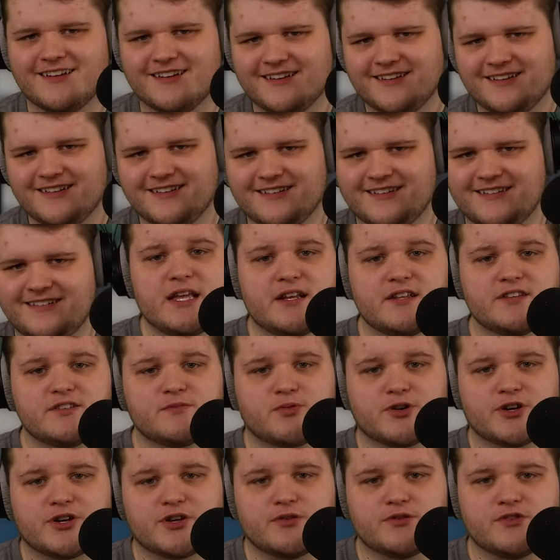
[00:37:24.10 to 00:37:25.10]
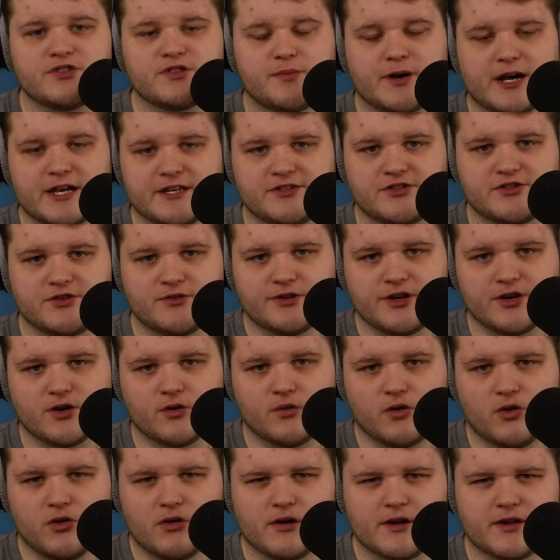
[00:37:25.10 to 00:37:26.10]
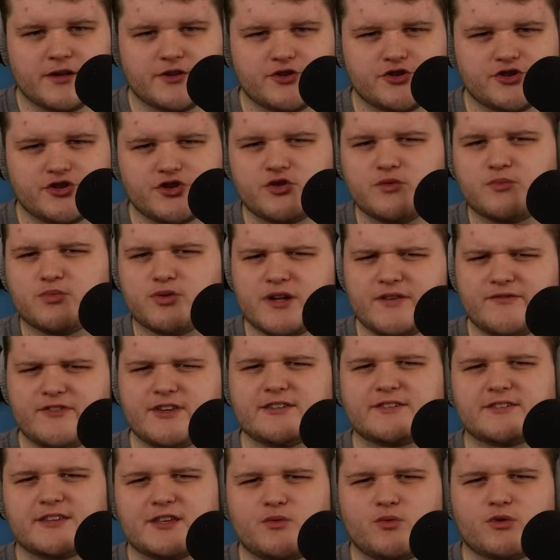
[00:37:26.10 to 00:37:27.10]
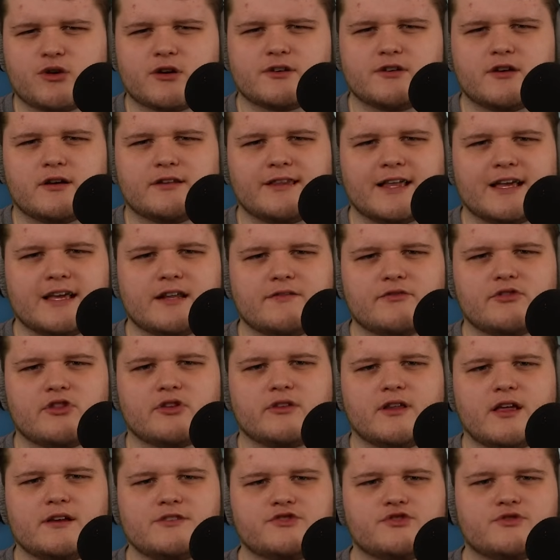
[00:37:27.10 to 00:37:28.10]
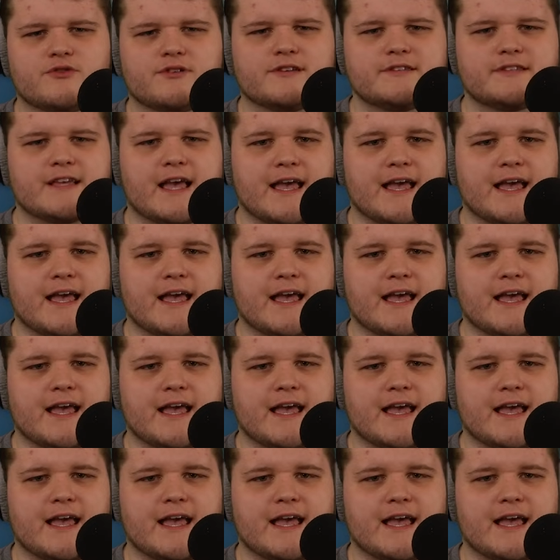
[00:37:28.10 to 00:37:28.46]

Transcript: Stampede is produced by Studio Orange, who previously worked on Land of the Lustrous